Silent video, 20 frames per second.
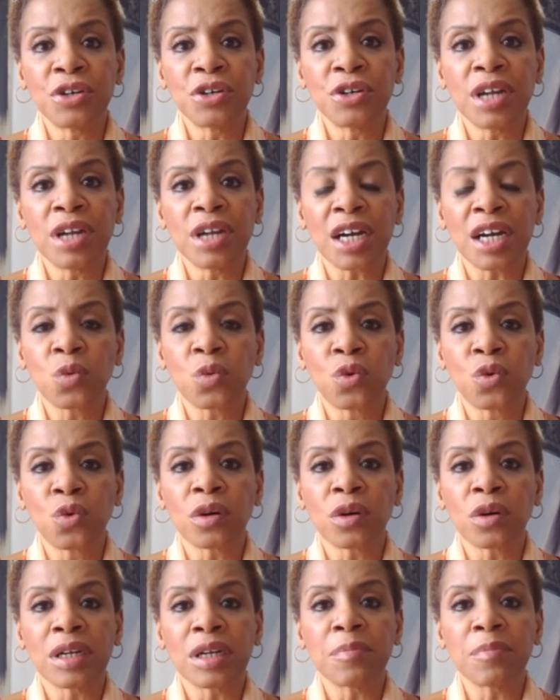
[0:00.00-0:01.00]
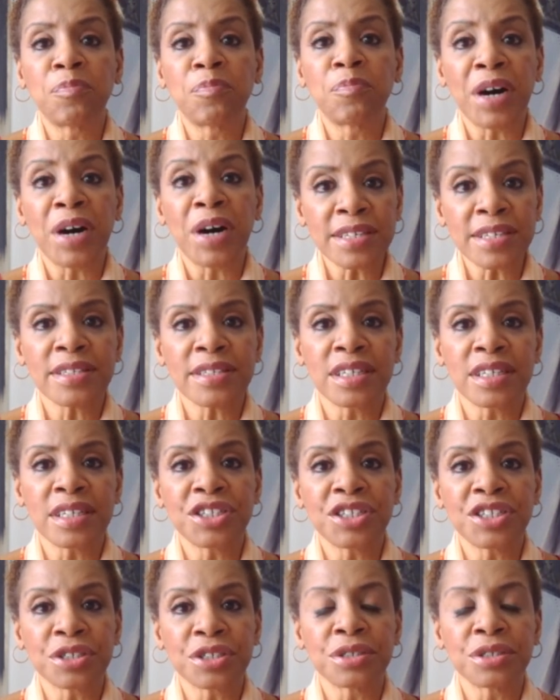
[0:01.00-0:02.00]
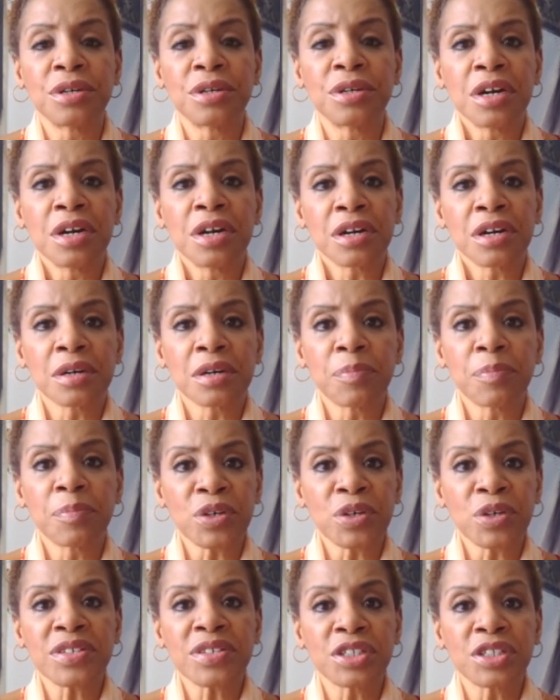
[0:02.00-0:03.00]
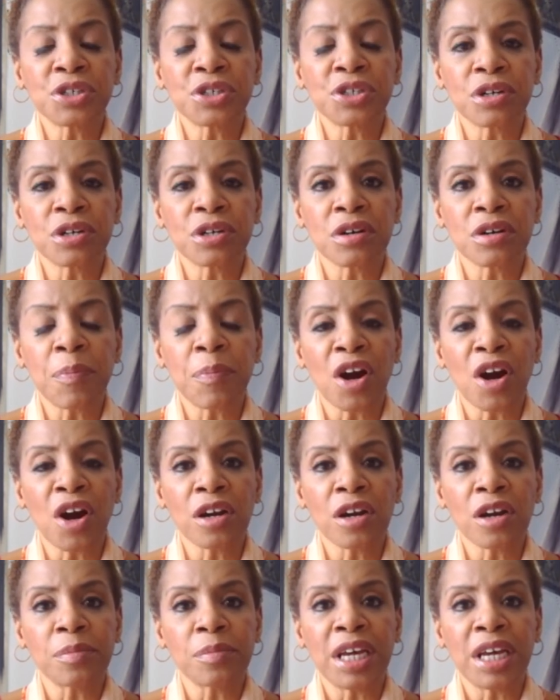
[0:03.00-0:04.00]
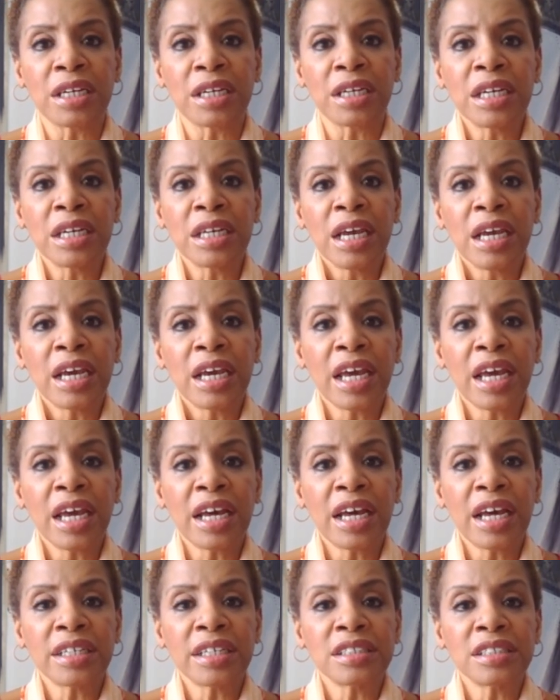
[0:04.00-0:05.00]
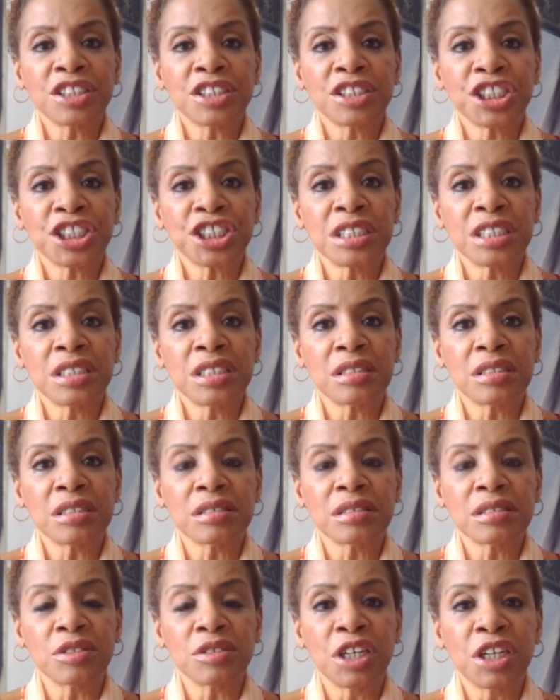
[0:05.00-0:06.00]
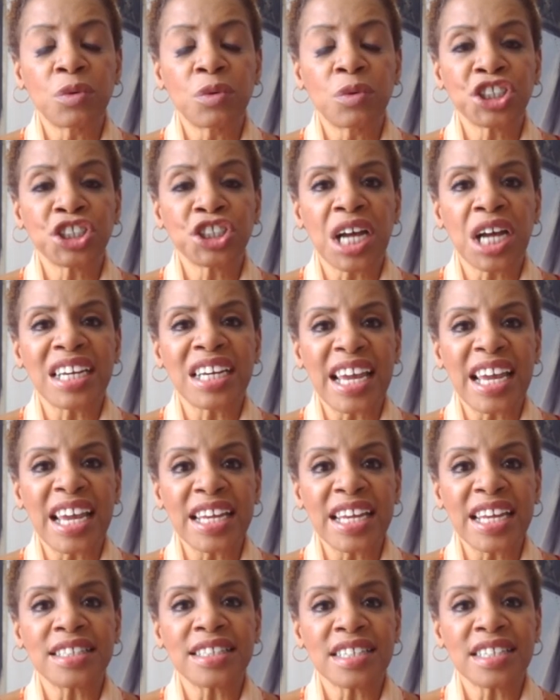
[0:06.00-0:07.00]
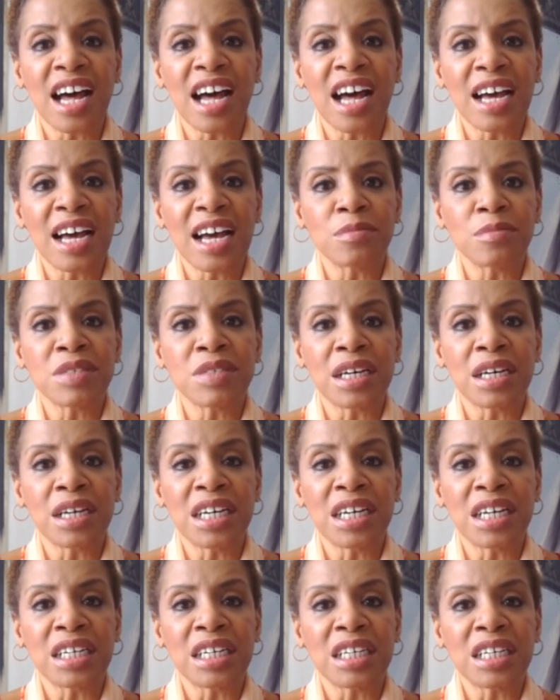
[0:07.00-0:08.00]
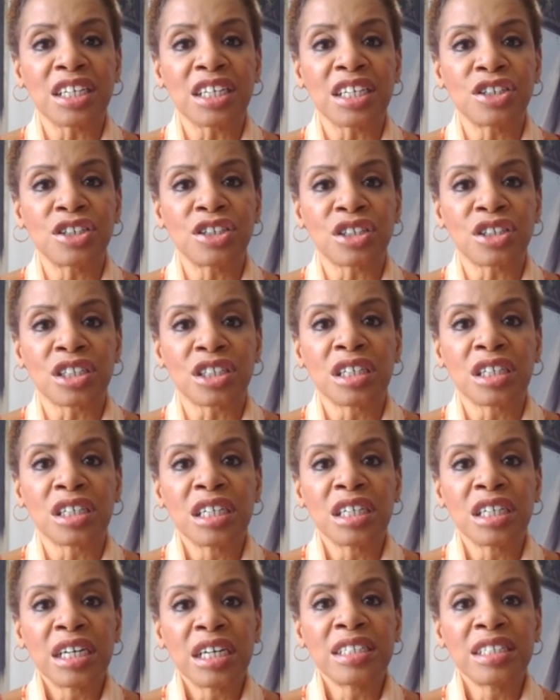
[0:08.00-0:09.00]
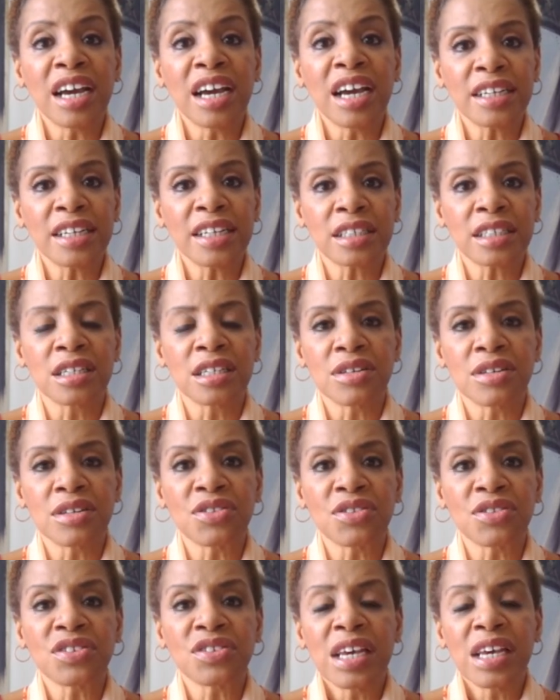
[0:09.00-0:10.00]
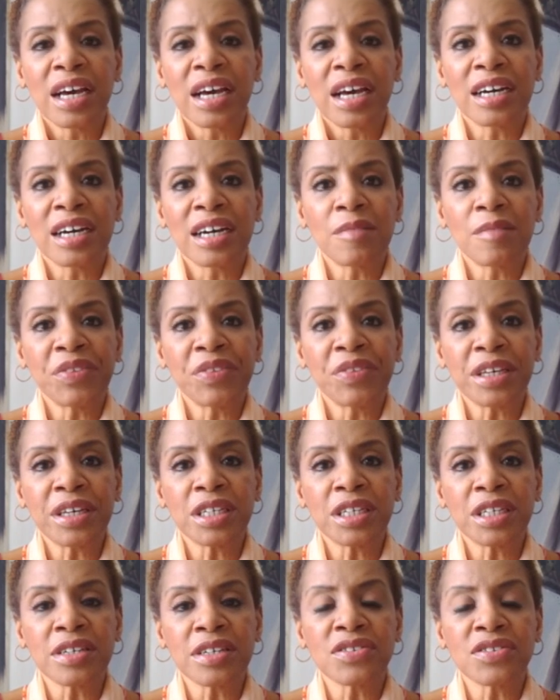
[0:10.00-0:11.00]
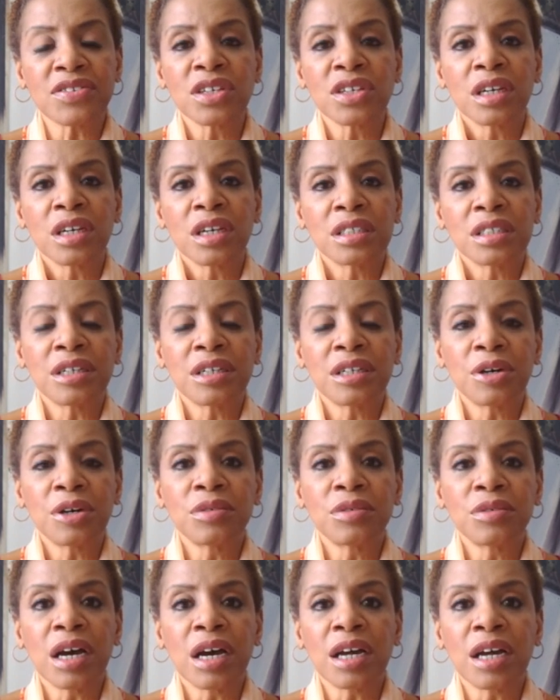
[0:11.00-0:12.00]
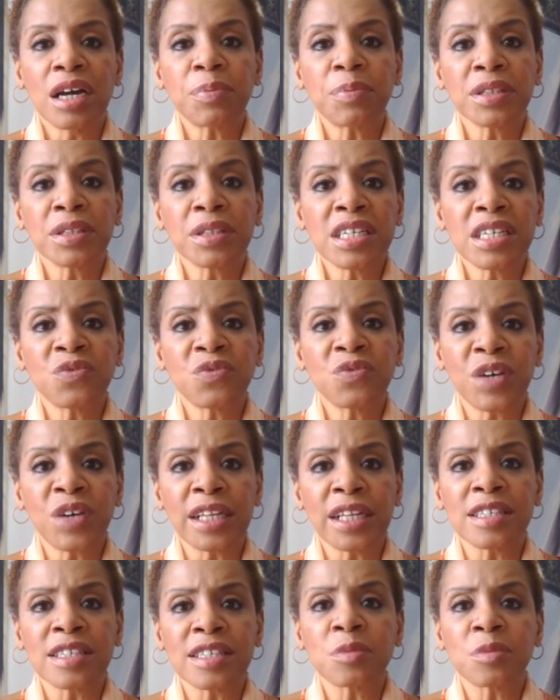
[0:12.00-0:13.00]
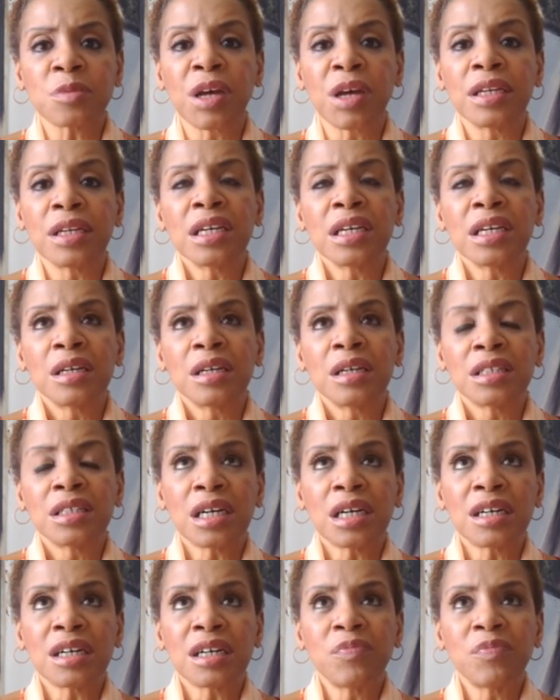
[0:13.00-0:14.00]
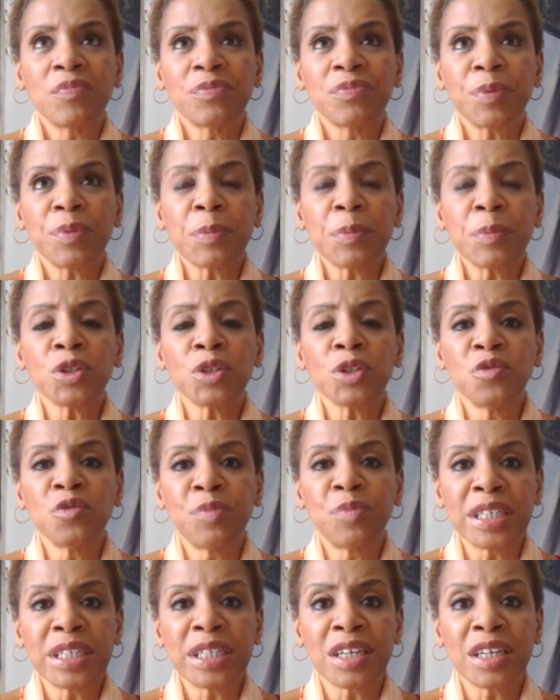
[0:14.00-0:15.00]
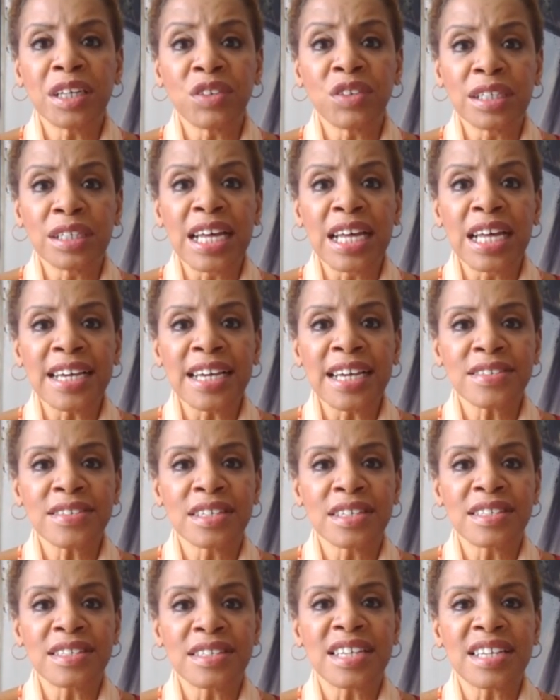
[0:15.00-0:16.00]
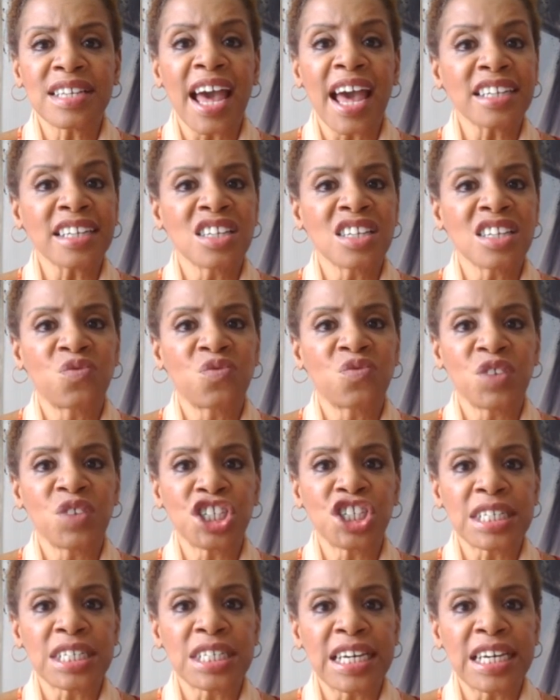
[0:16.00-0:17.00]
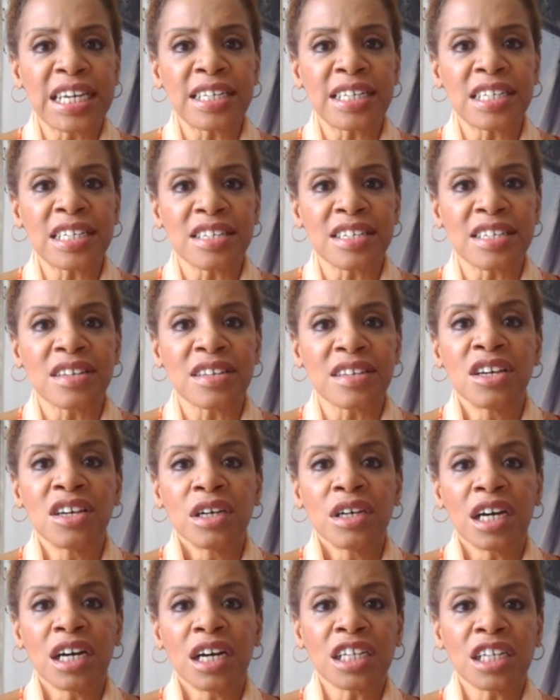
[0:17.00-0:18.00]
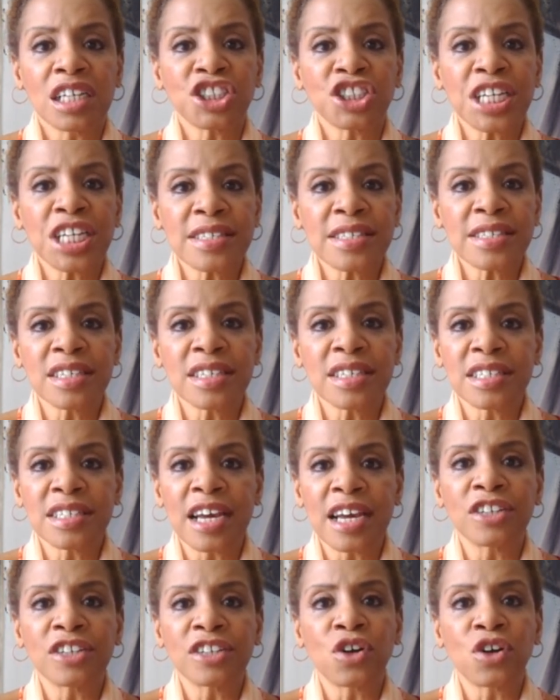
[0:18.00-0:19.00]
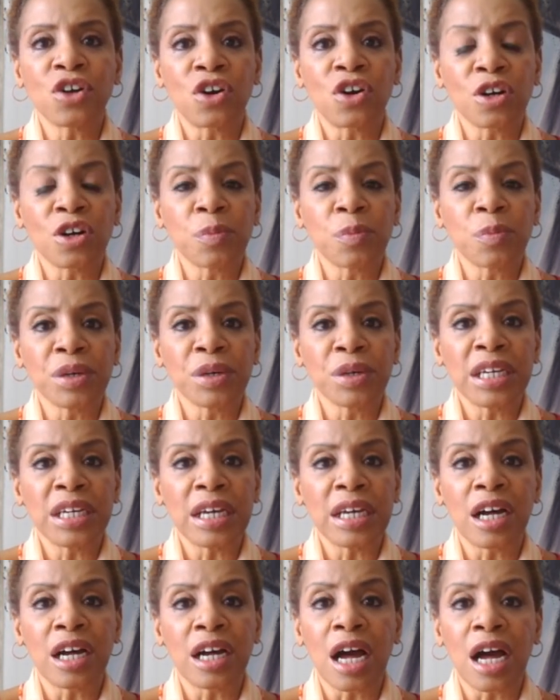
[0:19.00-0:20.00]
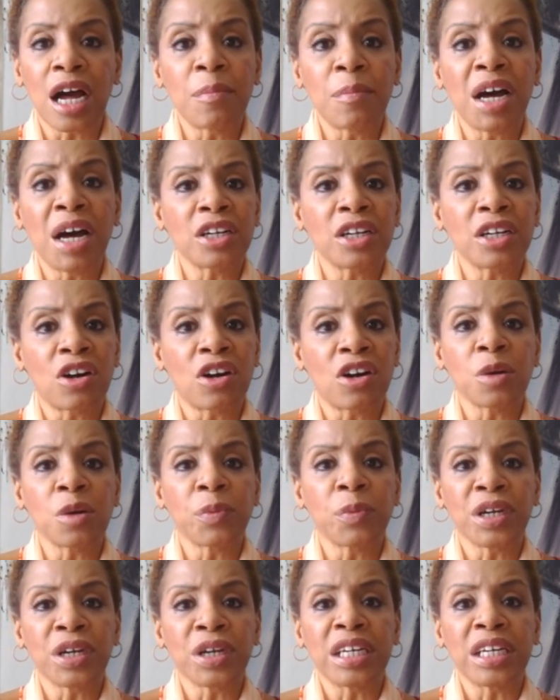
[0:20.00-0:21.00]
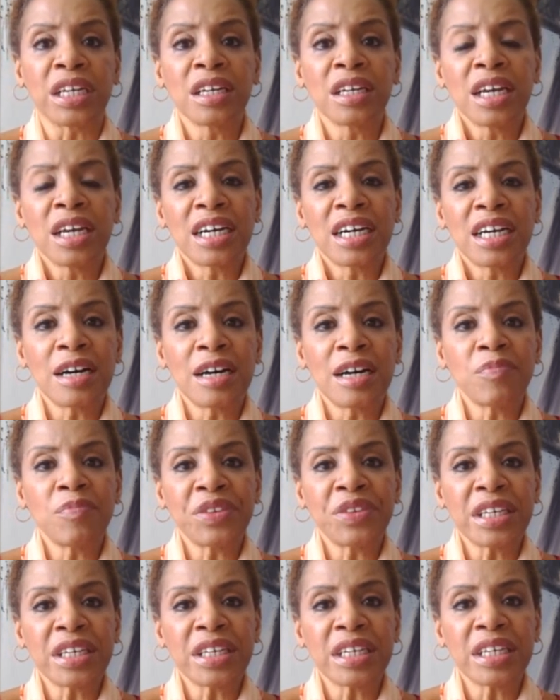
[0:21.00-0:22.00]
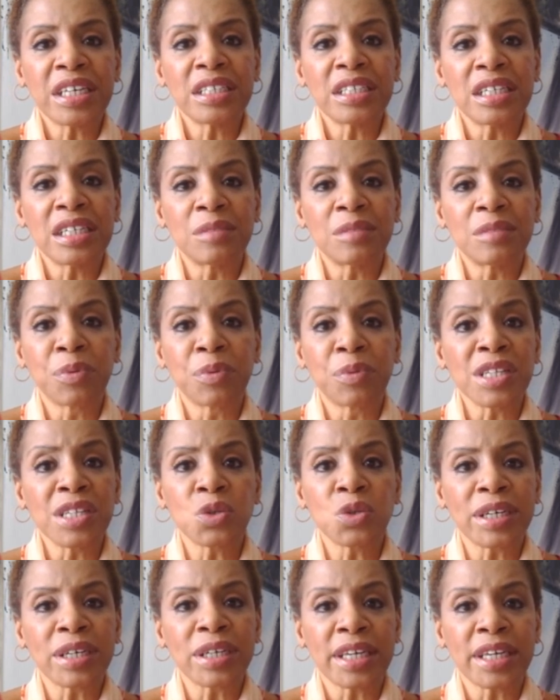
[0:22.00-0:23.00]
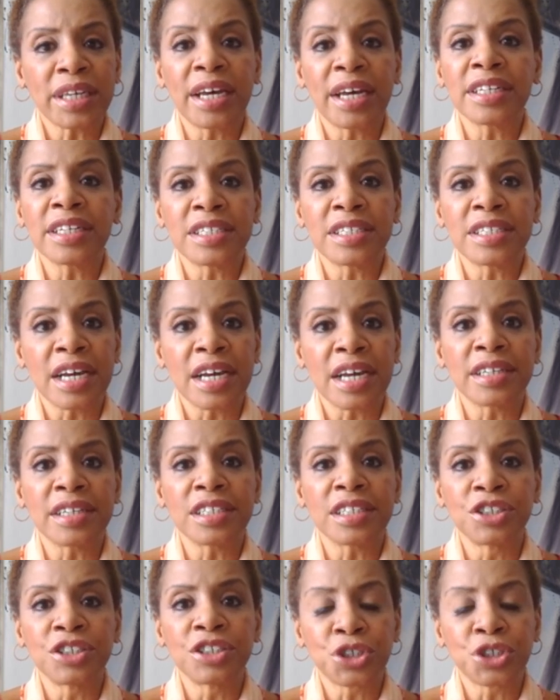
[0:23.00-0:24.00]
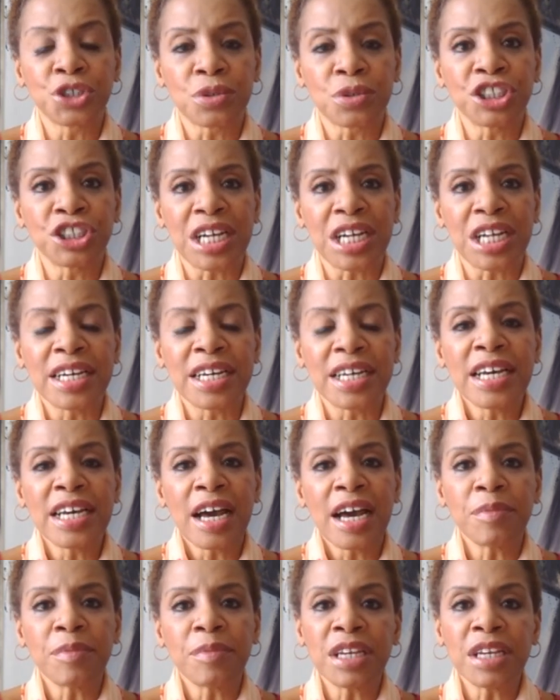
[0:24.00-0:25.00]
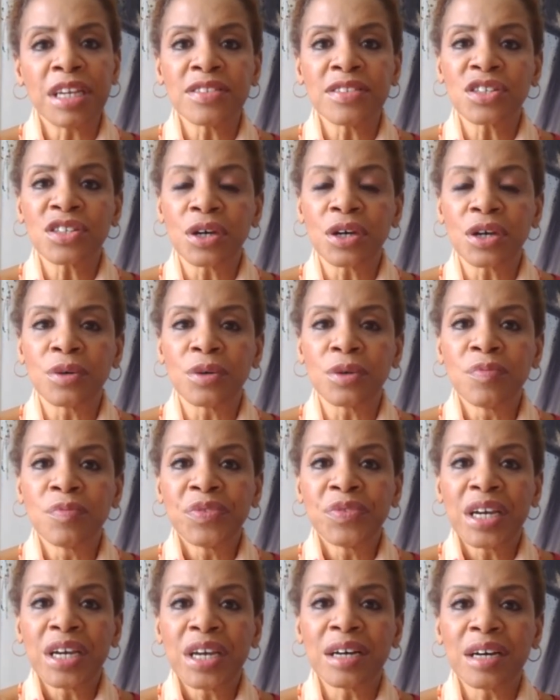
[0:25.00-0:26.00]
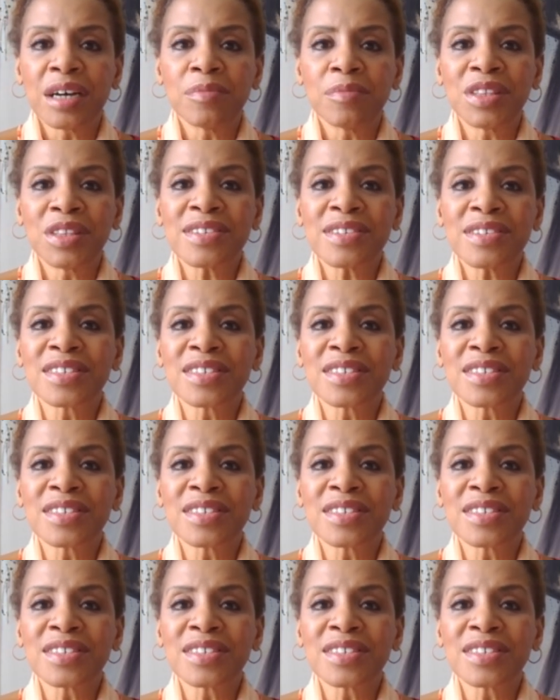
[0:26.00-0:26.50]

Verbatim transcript: a no-knock warrant, bust into her, burst into her apartment, and she, you know, was shot eight times uh, in her nightclothes. Um, it is, you know, not police violence, but um, people who've been given license to act as vigilantes, uh, chasing down Arbery, uh, Ahmaud Arbery um, in uh, Brunswick County down in Georgia. I mean, and so um,